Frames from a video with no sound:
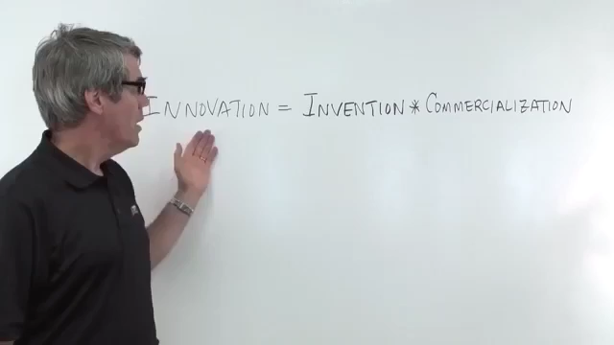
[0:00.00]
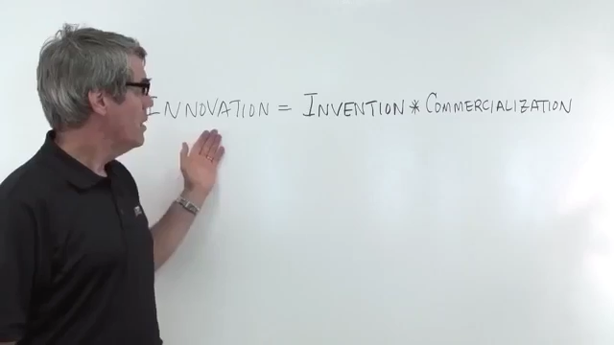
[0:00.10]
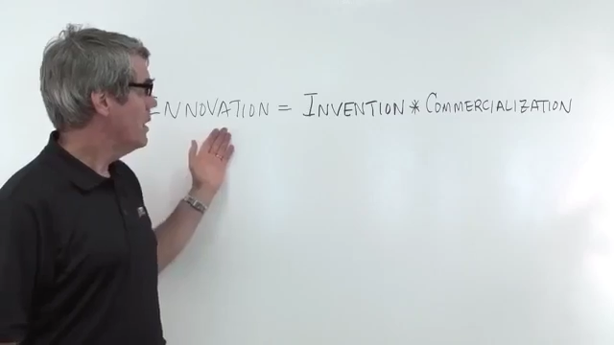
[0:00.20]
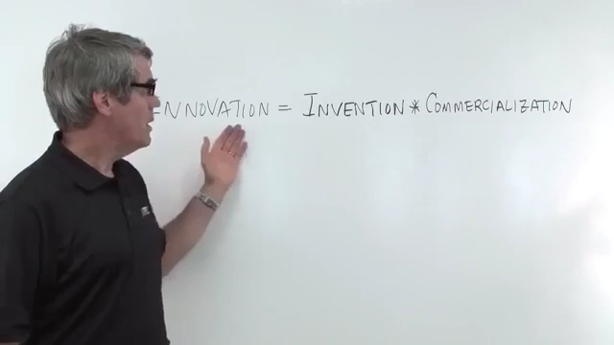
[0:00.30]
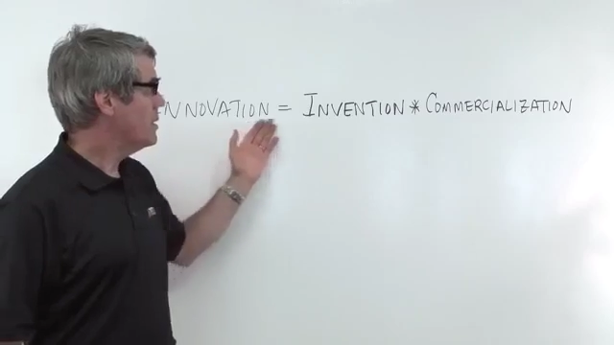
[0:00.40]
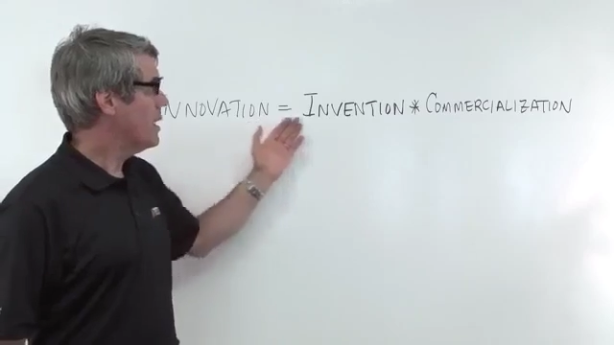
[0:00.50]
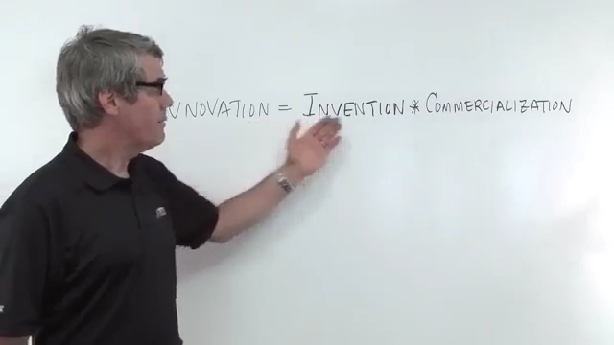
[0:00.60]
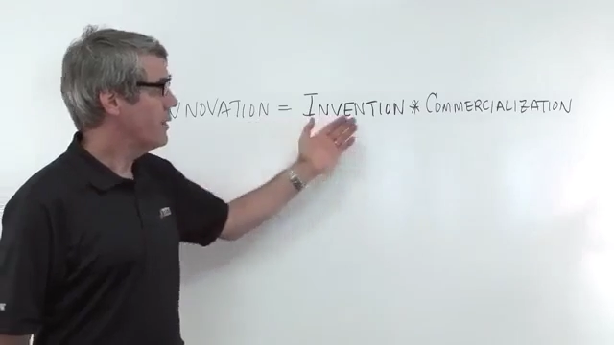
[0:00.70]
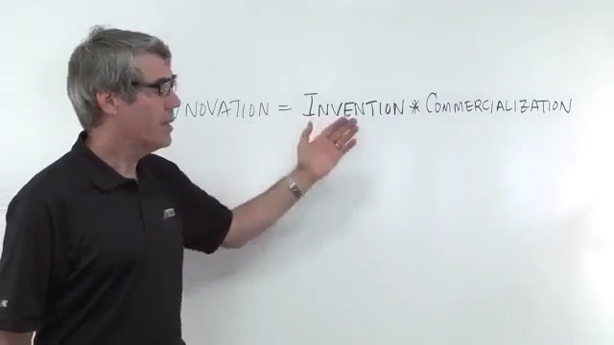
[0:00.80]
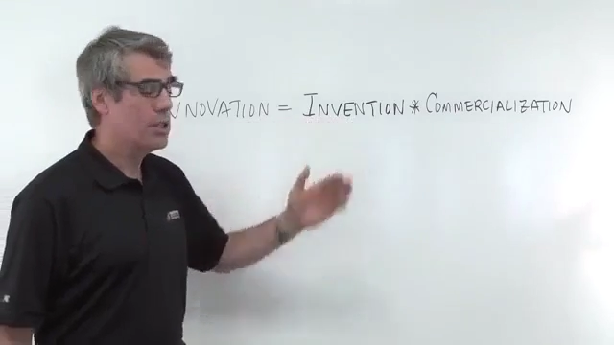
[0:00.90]
this
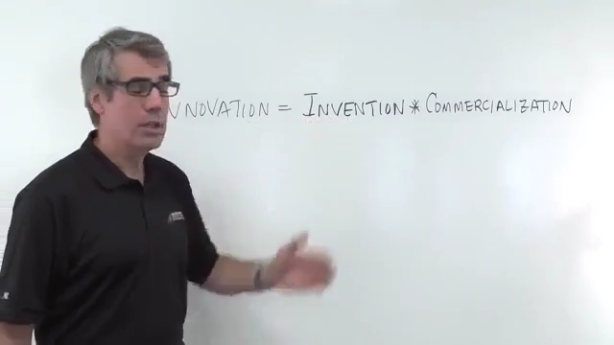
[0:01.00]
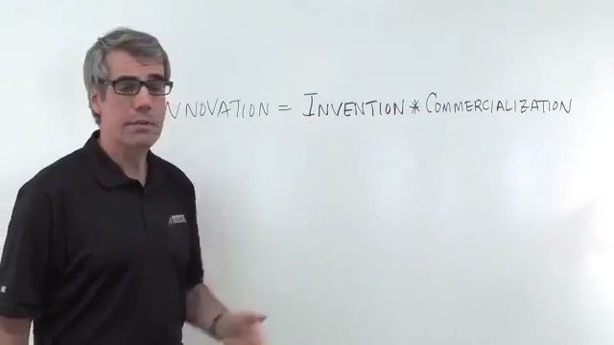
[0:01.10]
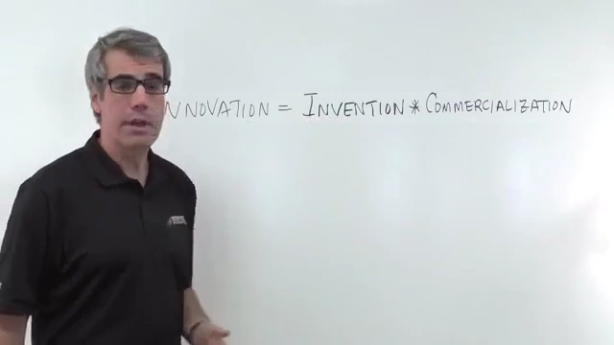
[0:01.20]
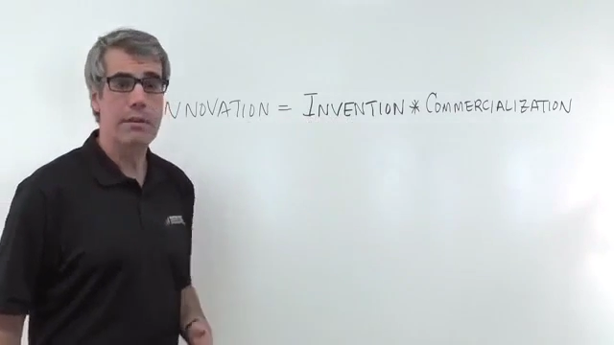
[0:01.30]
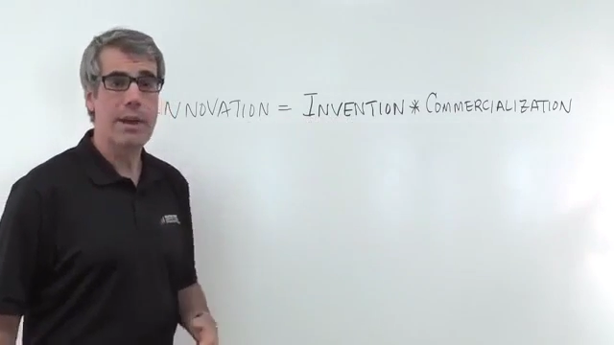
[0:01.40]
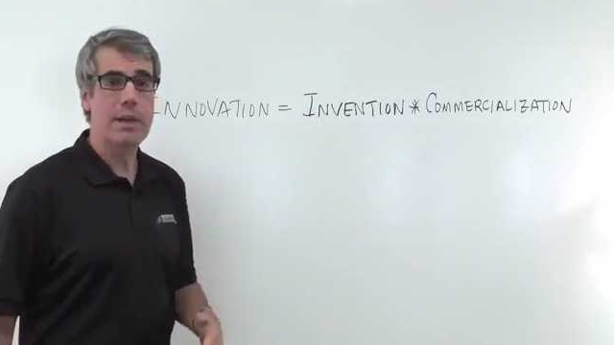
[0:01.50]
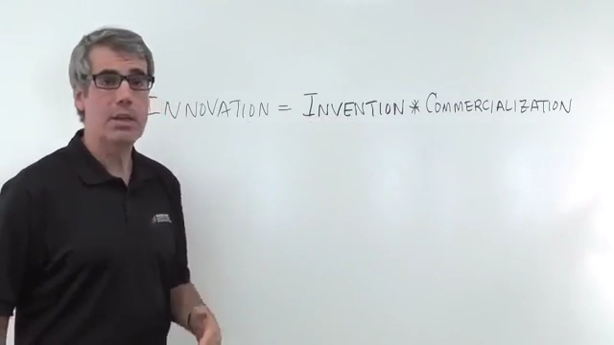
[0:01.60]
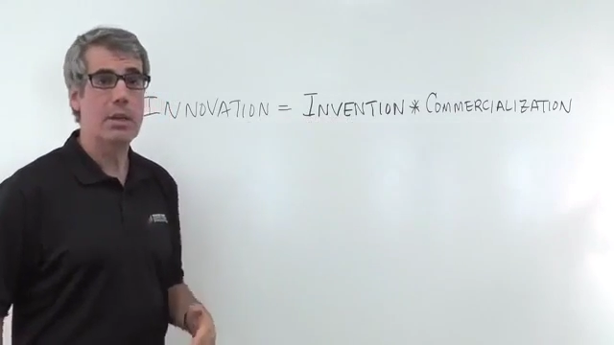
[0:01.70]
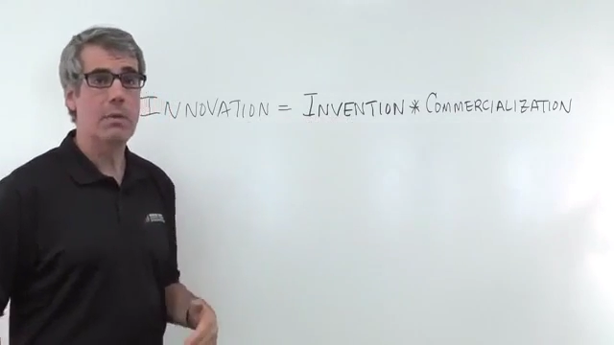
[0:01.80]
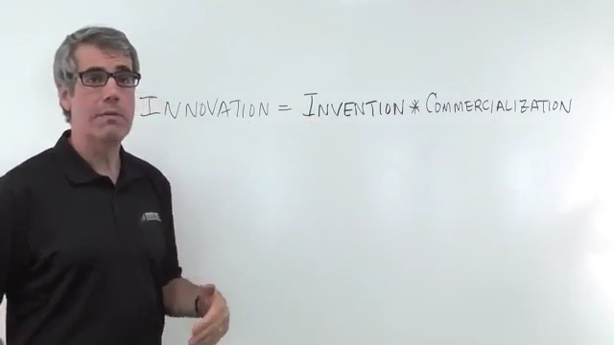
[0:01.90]
definition of
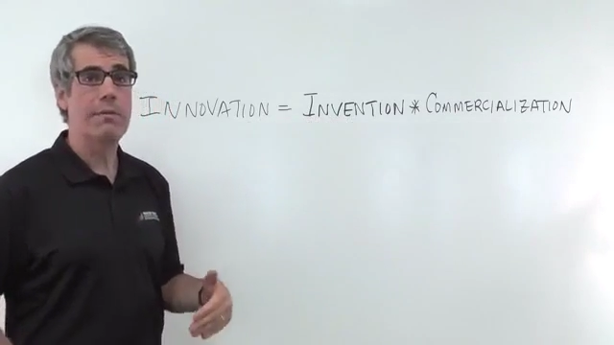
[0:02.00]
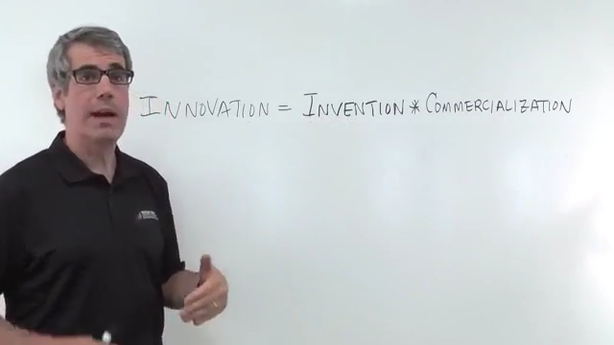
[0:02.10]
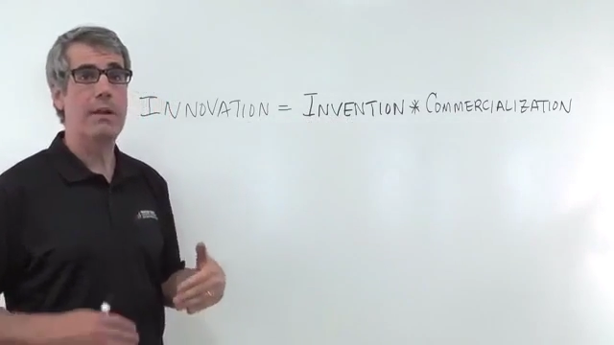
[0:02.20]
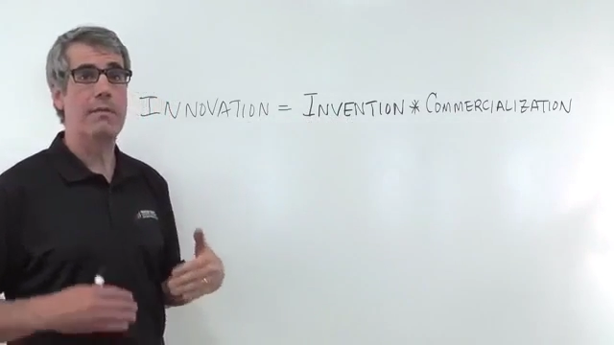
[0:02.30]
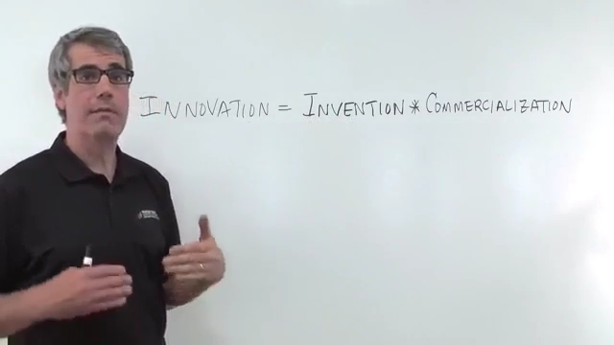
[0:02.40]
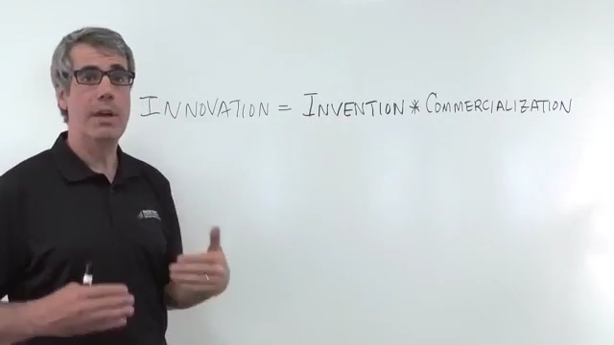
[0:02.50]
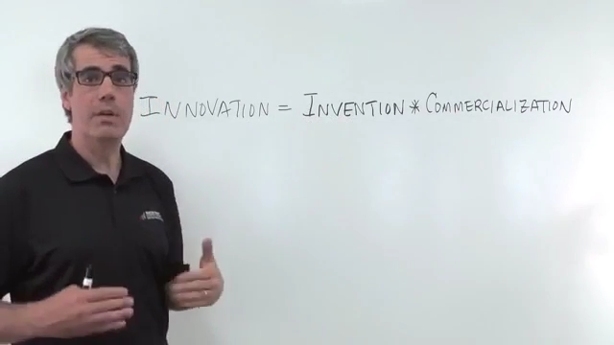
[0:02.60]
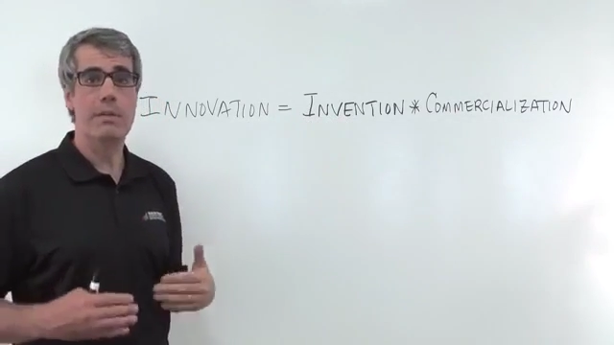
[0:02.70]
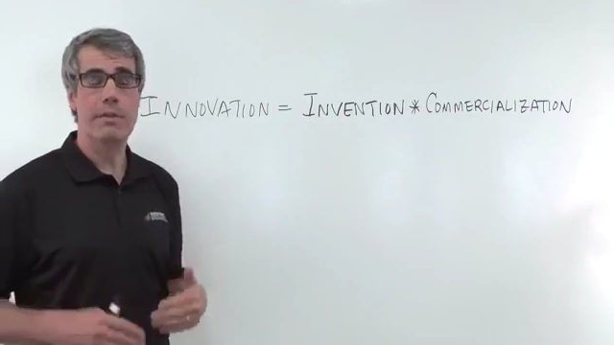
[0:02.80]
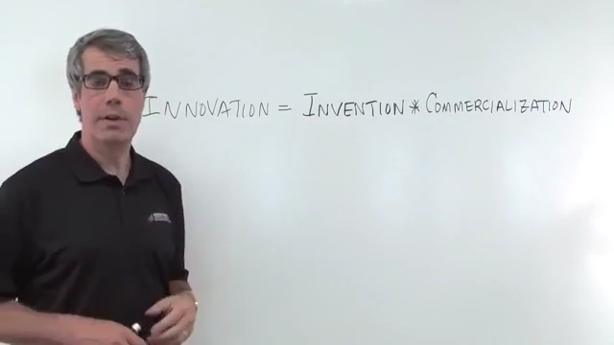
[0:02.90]
innovation we found
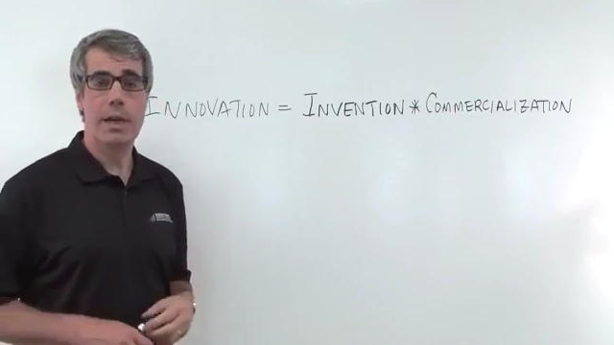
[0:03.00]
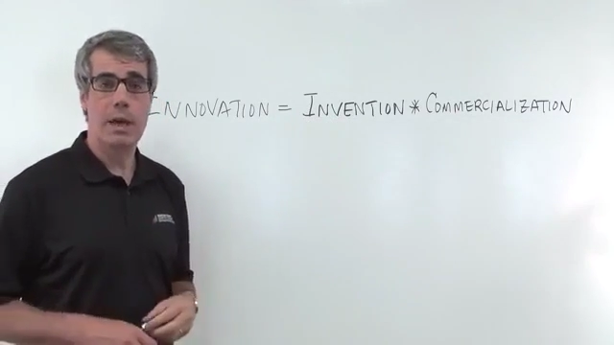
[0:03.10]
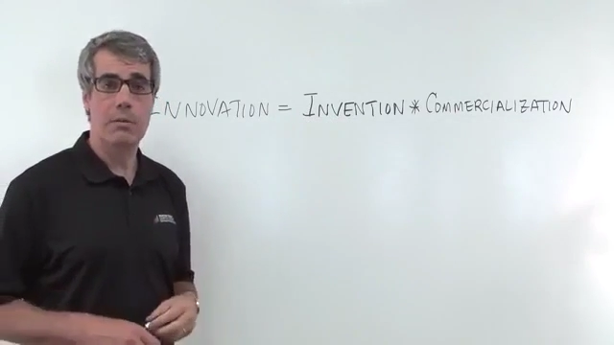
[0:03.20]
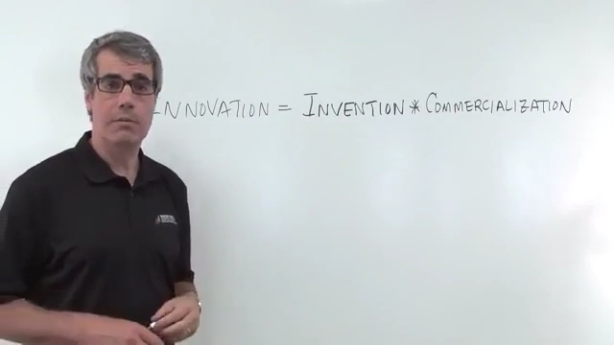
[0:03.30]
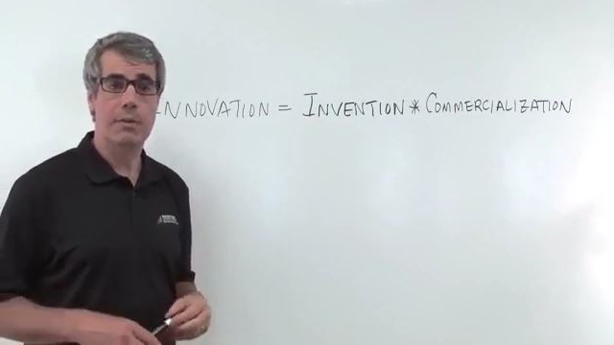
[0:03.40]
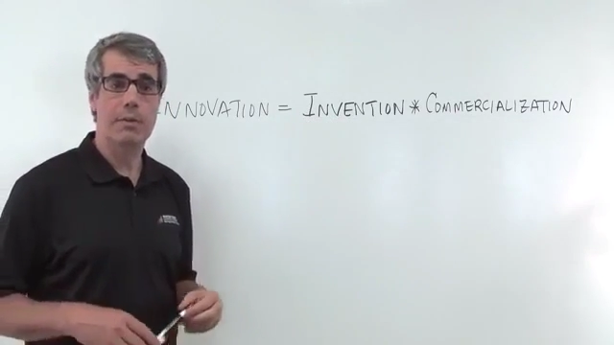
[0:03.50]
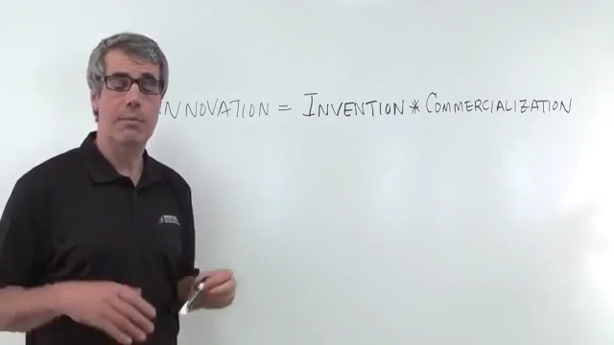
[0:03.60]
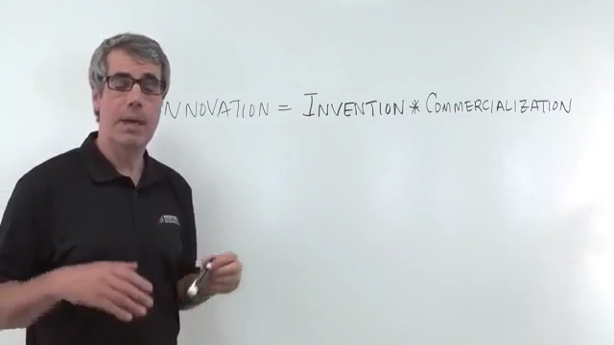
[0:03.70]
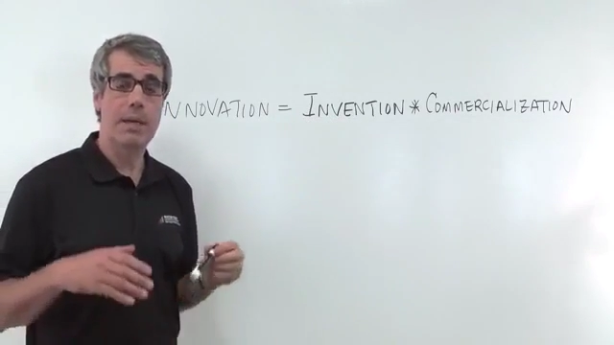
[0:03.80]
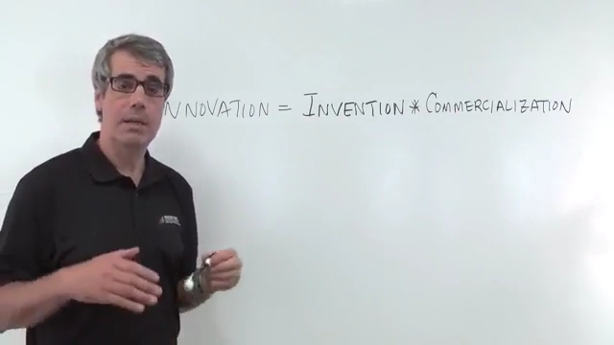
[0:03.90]
very, very helpful to
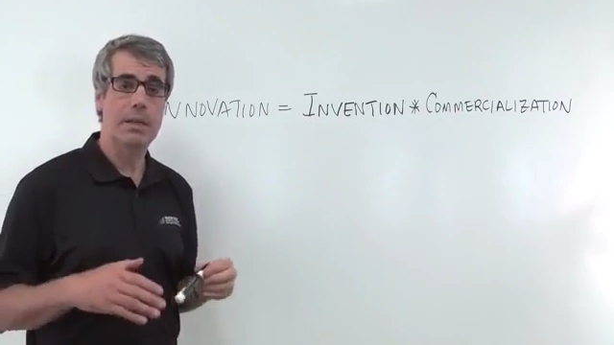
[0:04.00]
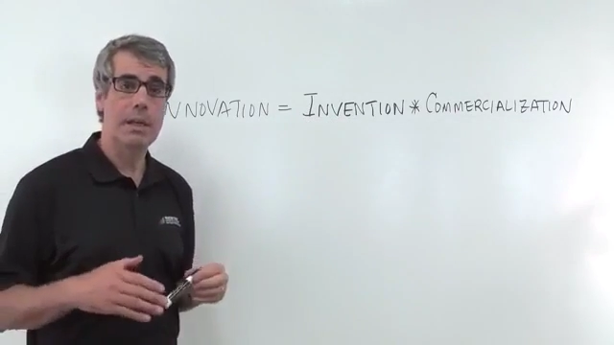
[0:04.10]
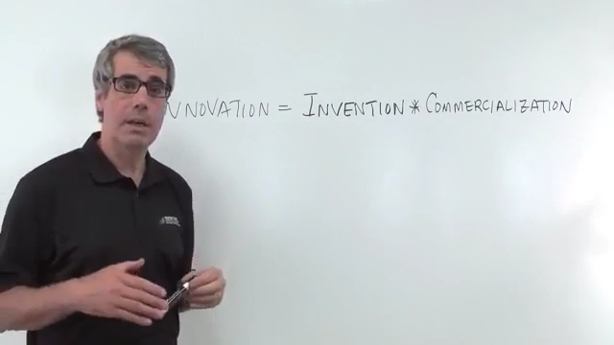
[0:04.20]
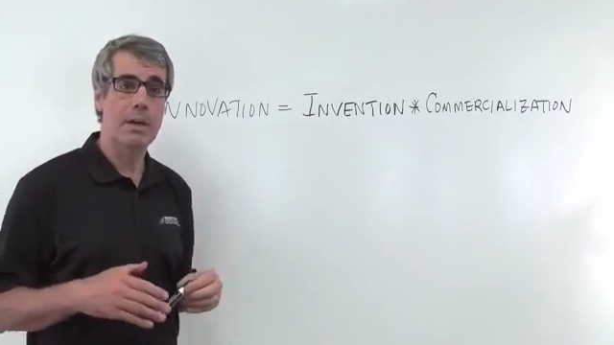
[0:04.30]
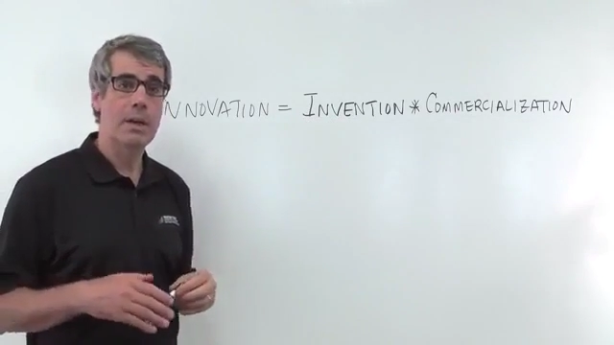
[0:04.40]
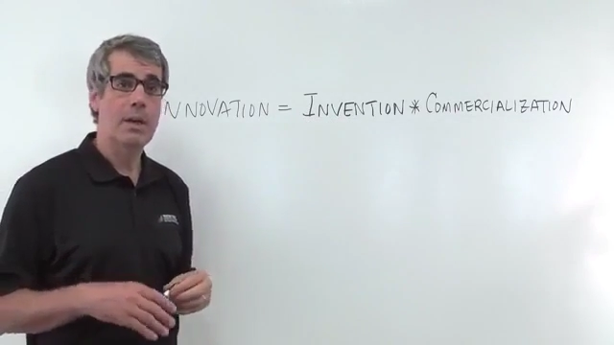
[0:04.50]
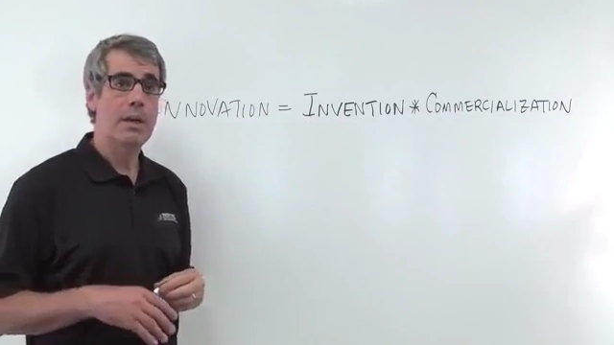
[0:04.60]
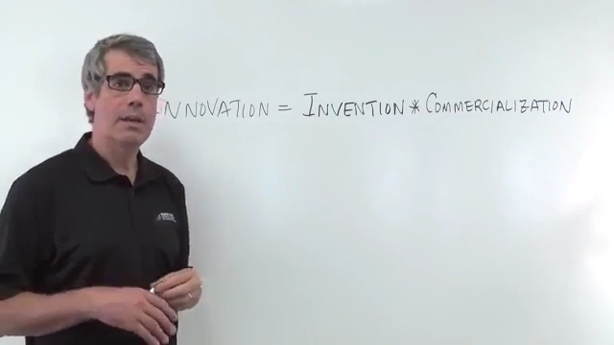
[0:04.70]
make clear